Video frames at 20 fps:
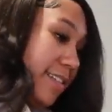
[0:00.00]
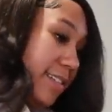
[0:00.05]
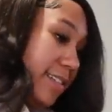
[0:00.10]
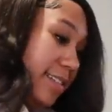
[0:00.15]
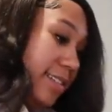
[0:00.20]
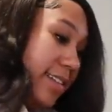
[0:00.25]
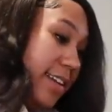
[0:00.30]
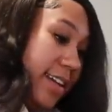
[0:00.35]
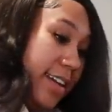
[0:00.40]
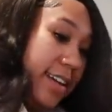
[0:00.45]

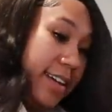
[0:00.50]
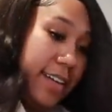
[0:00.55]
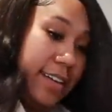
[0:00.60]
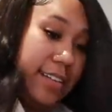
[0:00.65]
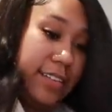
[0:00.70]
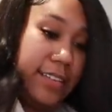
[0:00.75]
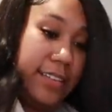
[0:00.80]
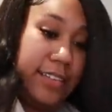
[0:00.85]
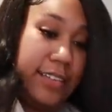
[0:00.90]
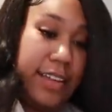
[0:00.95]

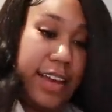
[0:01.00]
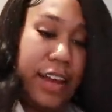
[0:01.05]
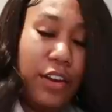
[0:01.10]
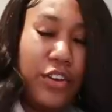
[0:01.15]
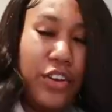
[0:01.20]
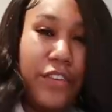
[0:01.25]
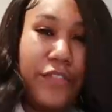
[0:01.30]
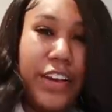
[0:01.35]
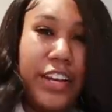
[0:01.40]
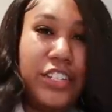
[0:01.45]
yeah, I
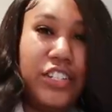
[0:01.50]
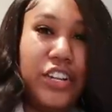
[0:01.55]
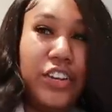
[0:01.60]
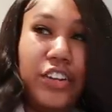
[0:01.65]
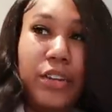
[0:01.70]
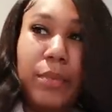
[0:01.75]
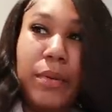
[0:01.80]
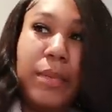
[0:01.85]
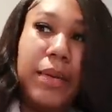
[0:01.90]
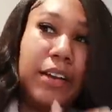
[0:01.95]
don't know if I
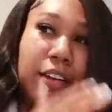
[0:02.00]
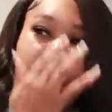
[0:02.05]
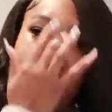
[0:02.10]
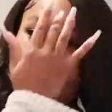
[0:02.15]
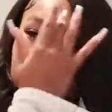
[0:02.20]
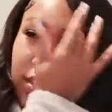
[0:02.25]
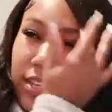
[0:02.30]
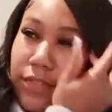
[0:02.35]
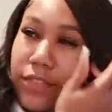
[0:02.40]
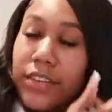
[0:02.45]
showed it, but my
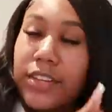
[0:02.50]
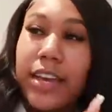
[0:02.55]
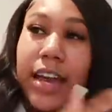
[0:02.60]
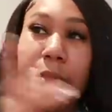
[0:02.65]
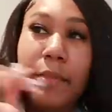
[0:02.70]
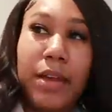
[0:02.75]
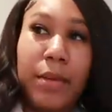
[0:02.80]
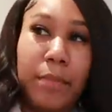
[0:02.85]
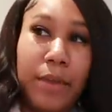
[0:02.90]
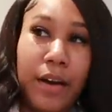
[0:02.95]
girl Tiffany
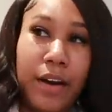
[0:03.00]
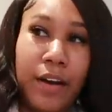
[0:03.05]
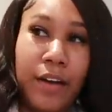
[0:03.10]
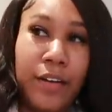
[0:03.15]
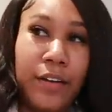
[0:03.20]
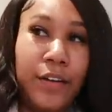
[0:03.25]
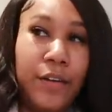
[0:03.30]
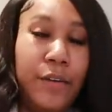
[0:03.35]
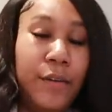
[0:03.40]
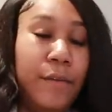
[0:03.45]
got me a
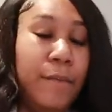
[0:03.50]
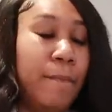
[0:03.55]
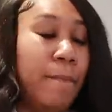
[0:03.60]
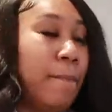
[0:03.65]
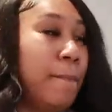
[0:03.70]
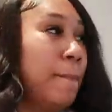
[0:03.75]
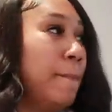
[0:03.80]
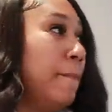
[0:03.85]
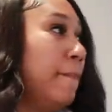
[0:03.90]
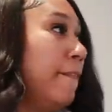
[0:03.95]
bottle.
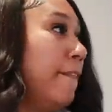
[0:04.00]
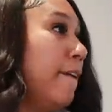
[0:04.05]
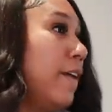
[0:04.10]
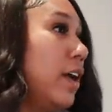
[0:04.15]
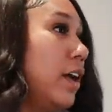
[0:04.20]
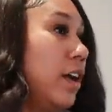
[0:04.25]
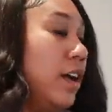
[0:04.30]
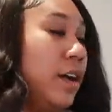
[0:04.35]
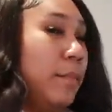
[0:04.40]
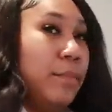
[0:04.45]

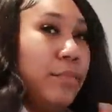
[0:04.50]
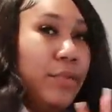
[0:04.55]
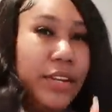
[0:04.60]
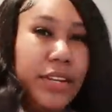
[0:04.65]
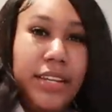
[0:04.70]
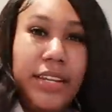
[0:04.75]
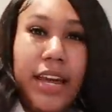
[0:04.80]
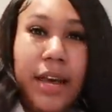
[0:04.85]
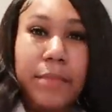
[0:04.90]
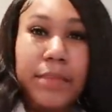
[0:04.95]
Um,
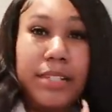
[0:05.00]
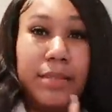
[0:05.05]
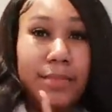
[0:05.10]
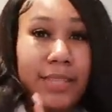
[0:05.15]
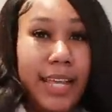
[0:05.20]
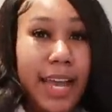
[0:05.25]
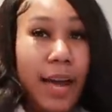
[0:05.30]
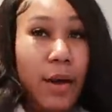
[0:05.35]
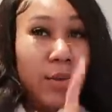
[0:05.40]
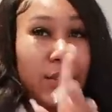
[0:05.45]
Brittany got me some
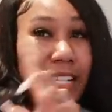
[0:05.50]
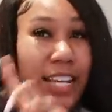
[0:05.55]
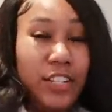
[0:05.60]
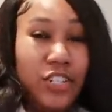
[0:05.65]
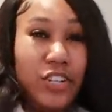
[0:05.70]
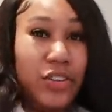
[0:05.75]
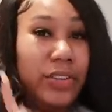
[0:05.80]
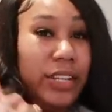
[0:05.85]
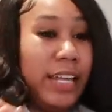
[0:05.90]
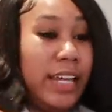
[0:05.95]
towels. I
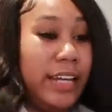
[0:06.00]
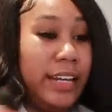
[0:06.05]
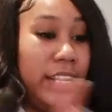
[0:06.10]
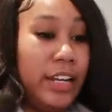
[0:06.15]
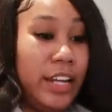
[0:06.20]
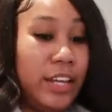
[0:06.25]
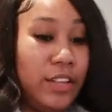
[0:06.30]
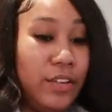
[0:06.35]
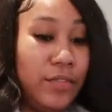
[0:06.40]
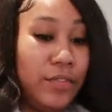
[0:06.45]
showed that in
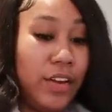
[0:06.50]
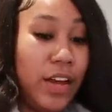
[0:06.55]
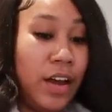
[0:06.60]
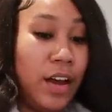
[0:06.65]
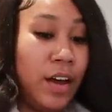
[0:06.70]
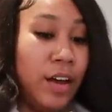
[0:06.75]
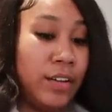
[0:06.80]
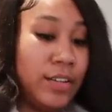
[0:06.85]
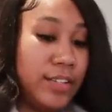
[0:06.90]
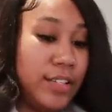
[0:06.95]
another
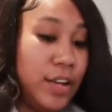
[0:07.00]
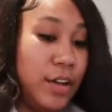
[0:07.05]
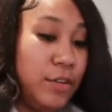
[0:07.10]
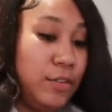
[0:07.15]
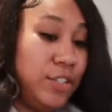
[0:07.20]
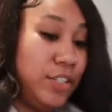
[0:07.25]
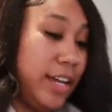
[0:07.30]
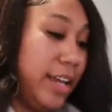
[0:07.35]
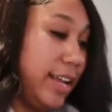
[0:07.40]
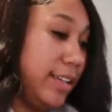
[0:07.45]
vlog.
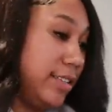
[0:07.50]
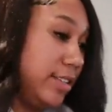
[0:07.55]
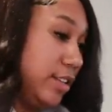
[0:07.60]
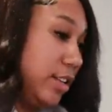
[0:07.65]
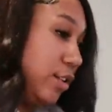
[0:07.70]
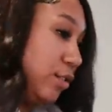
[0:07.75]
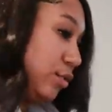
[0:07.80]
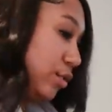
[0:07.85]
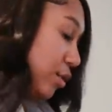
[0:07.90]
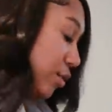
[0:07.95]
So shout out to those